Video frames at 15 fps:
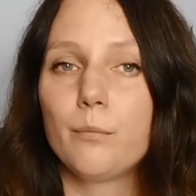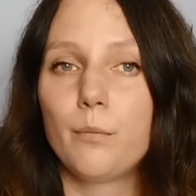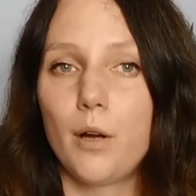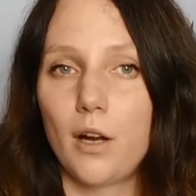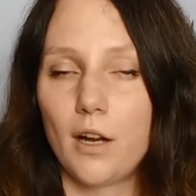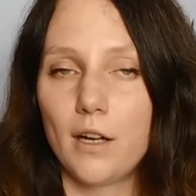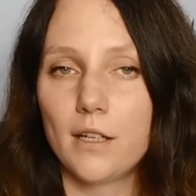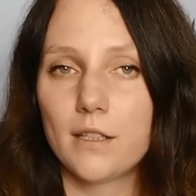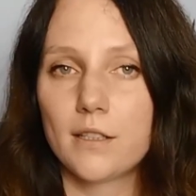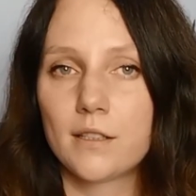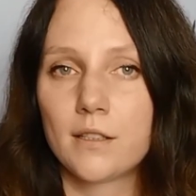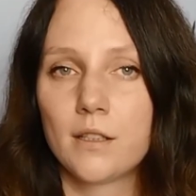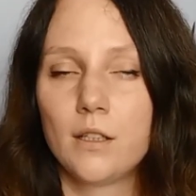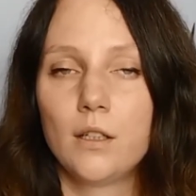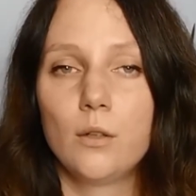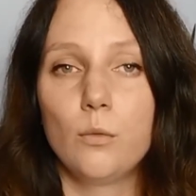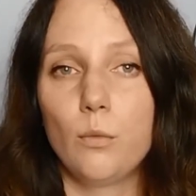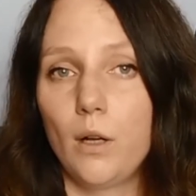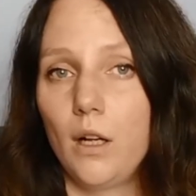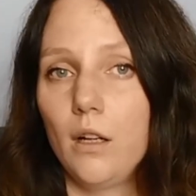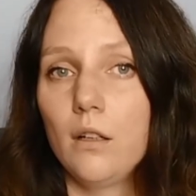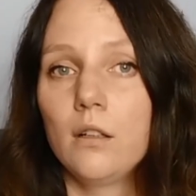barks,
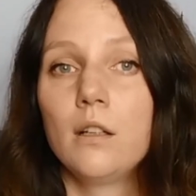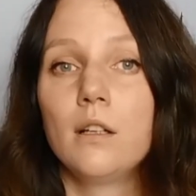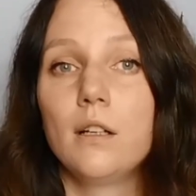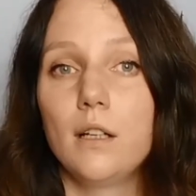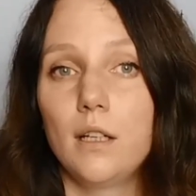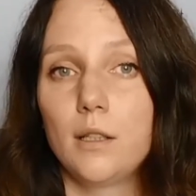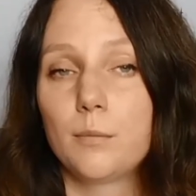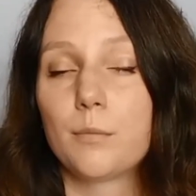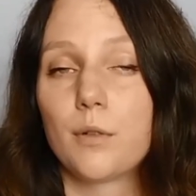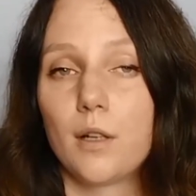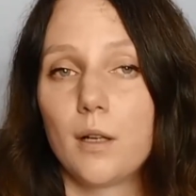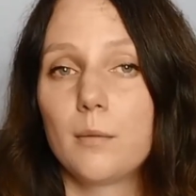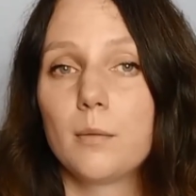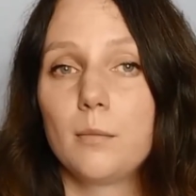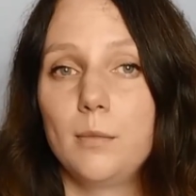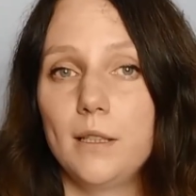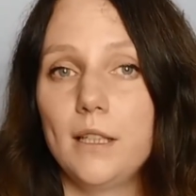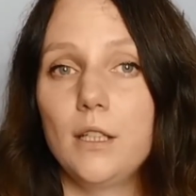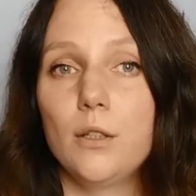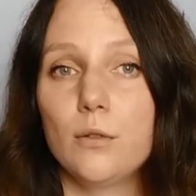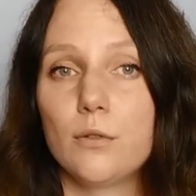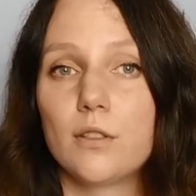well, it probably
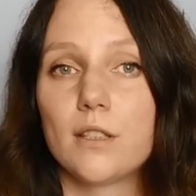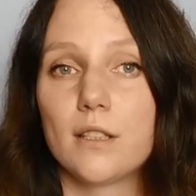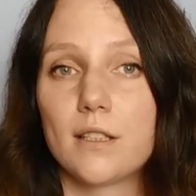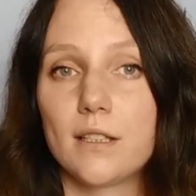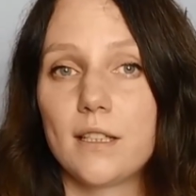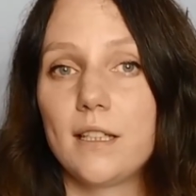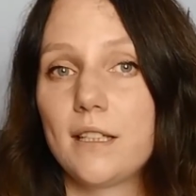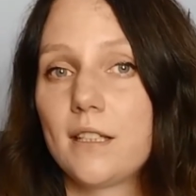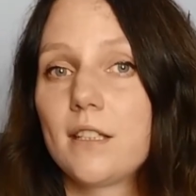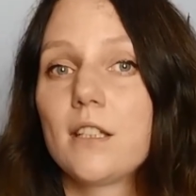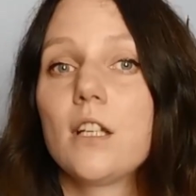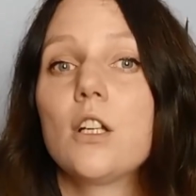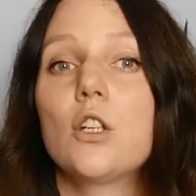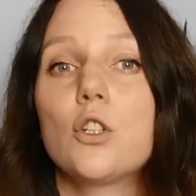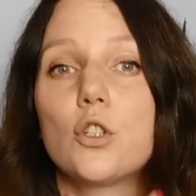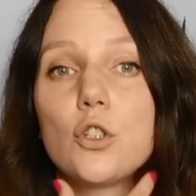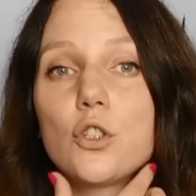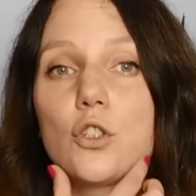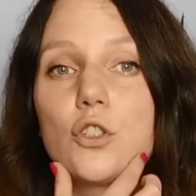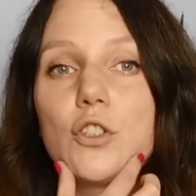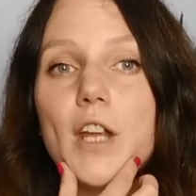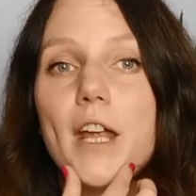uses its
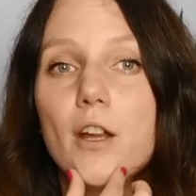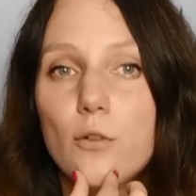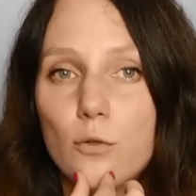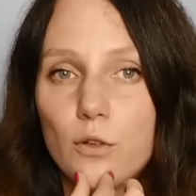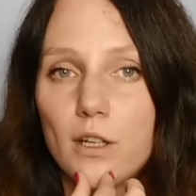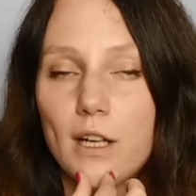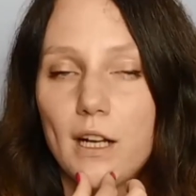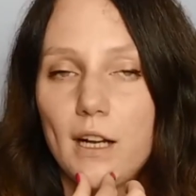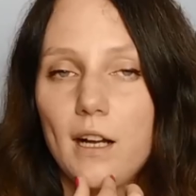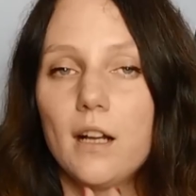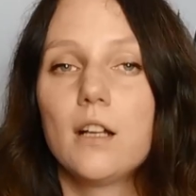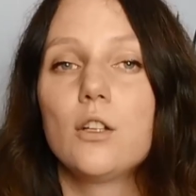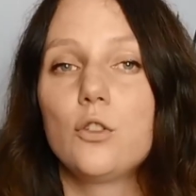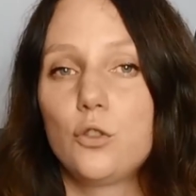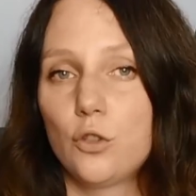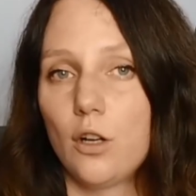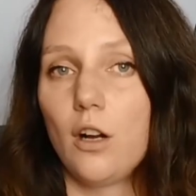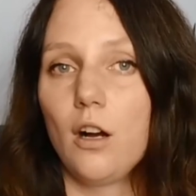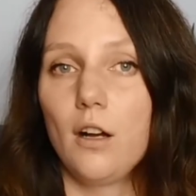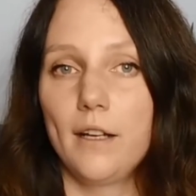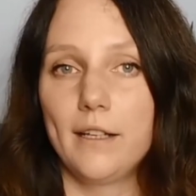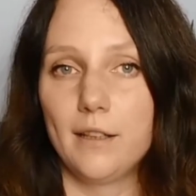szczęka,
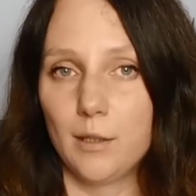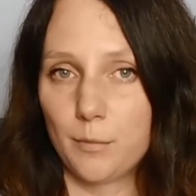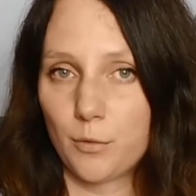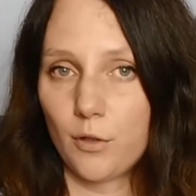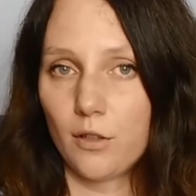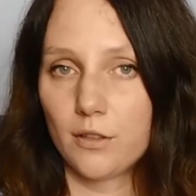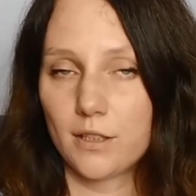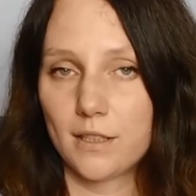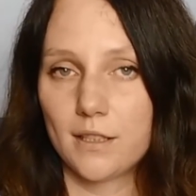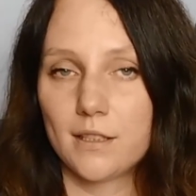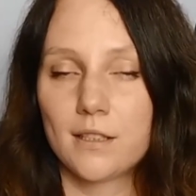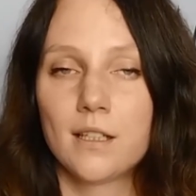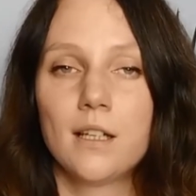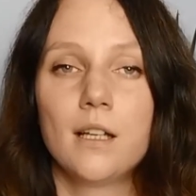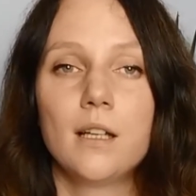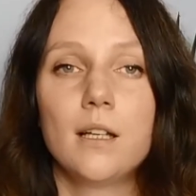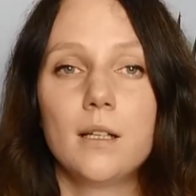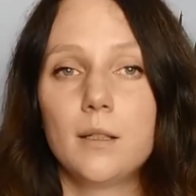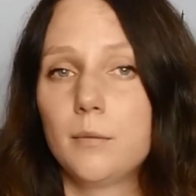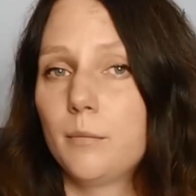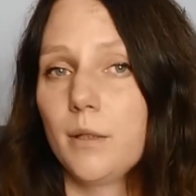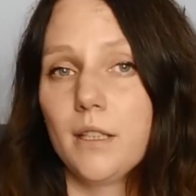jaw, in the process,
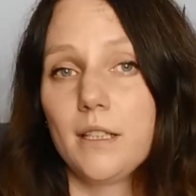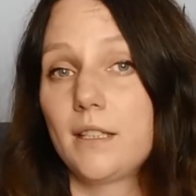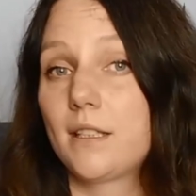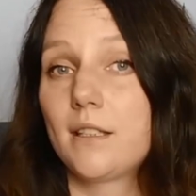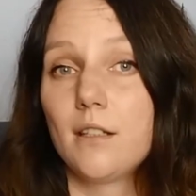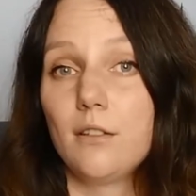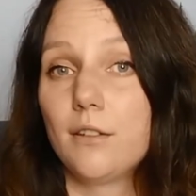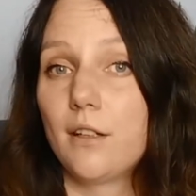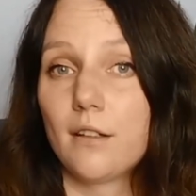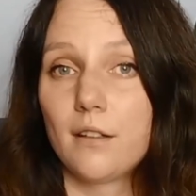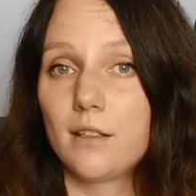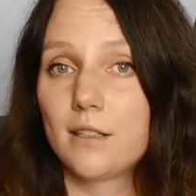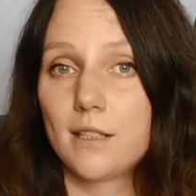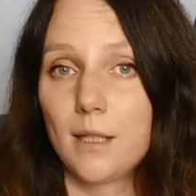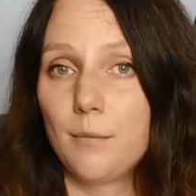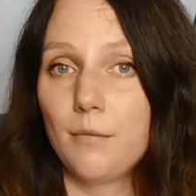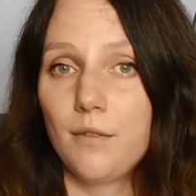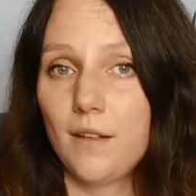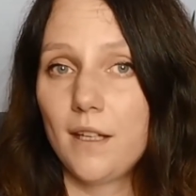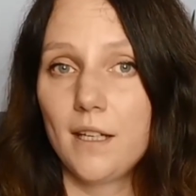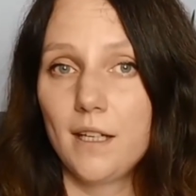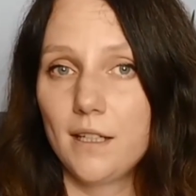but it's still not the same
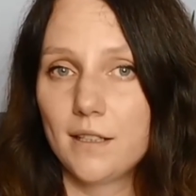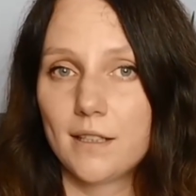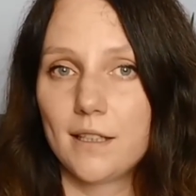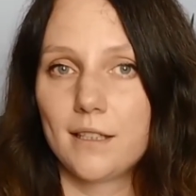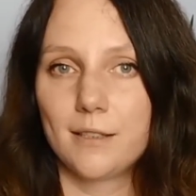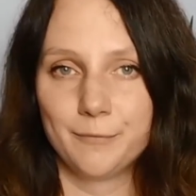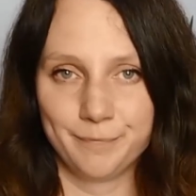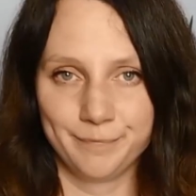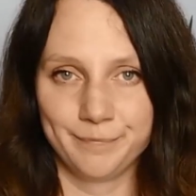thing, is it?